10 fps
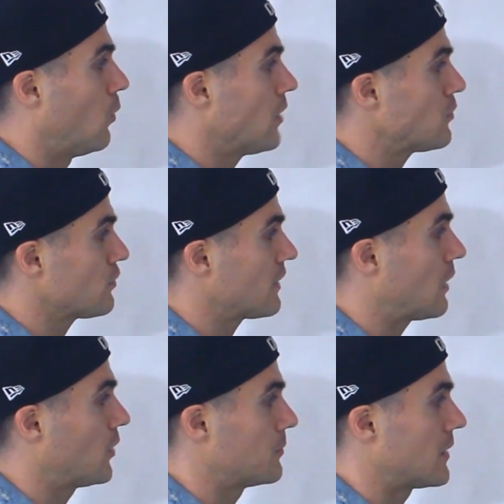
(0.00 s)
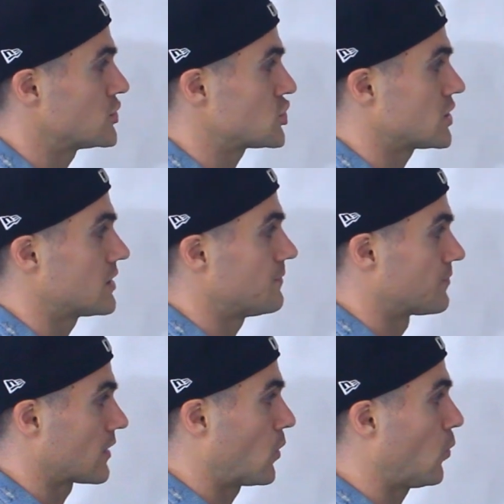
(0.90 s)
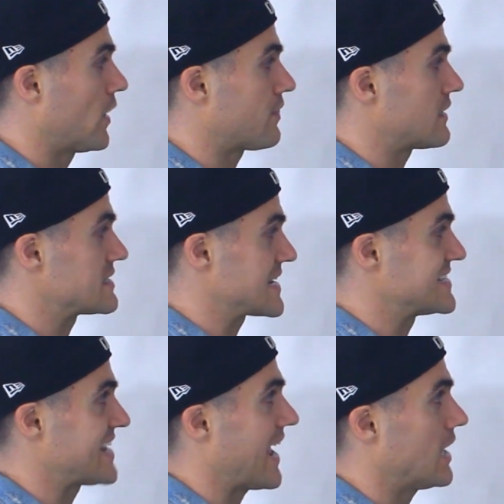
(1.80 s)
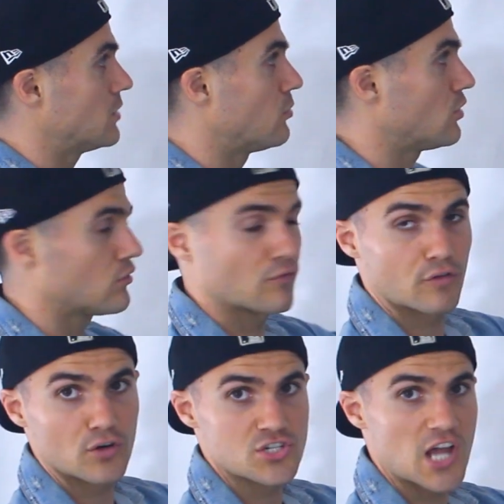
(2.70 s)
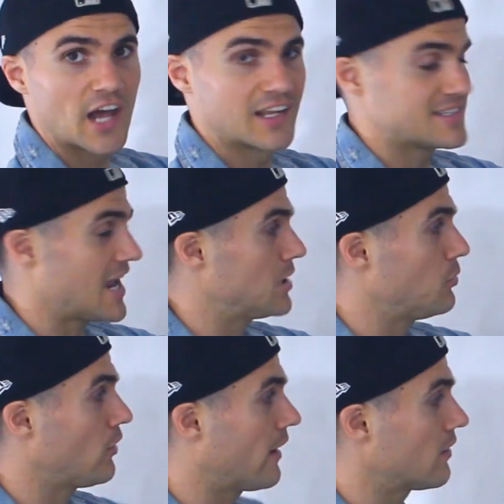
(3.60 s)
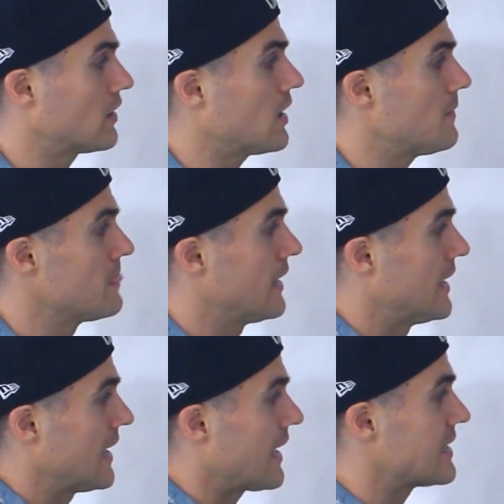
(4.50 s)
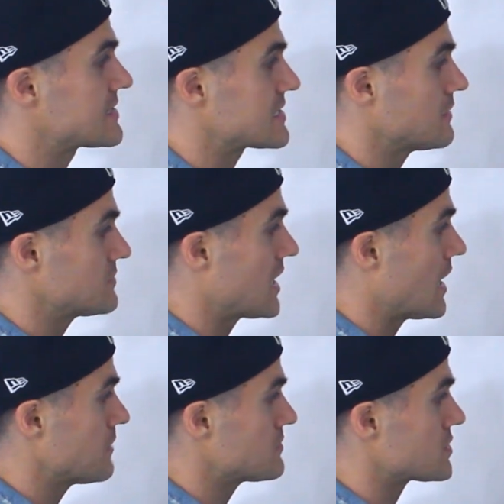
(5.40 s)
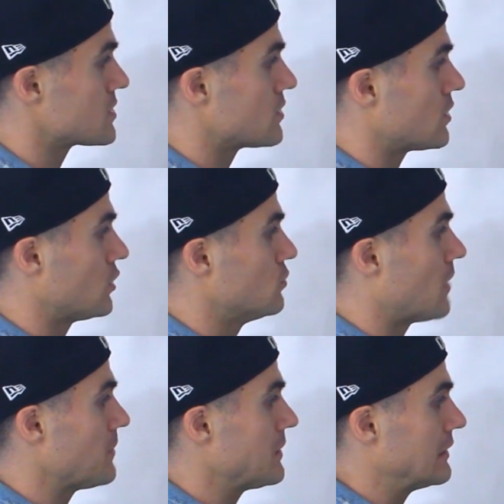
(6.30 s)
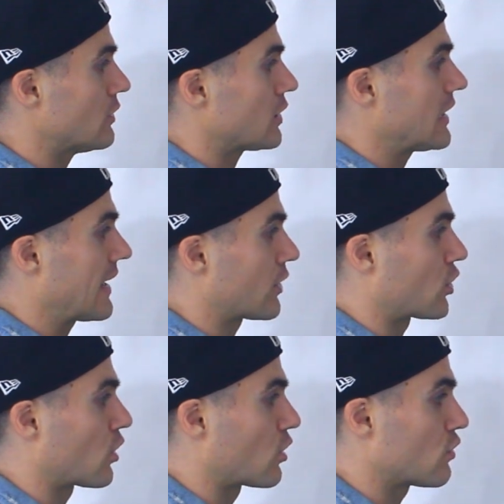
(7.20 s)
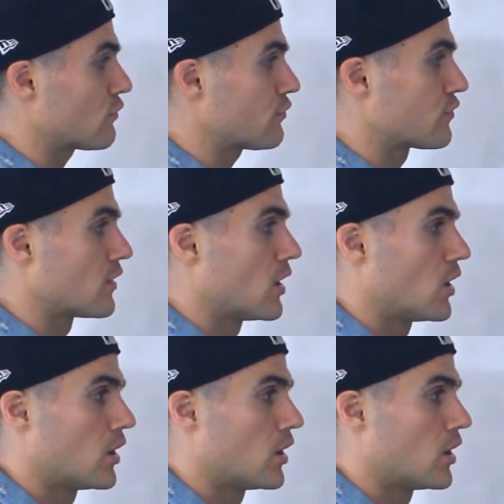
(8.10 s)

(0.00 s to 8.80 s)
One more thing I want to mention with this attainable versus unattainable area is sometimes you might be looking at a curve